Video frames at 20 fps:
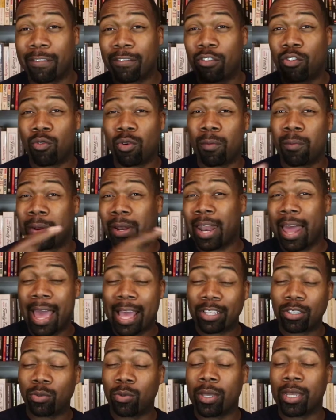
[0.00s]
If you remember
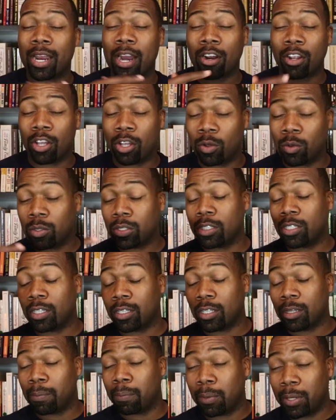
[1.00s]
last week, our goal was
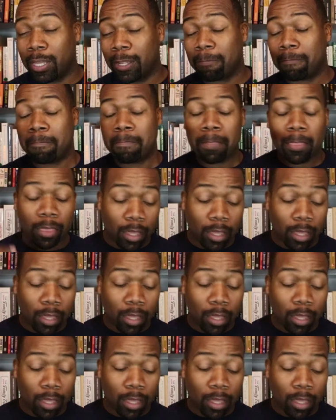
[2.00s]
to complete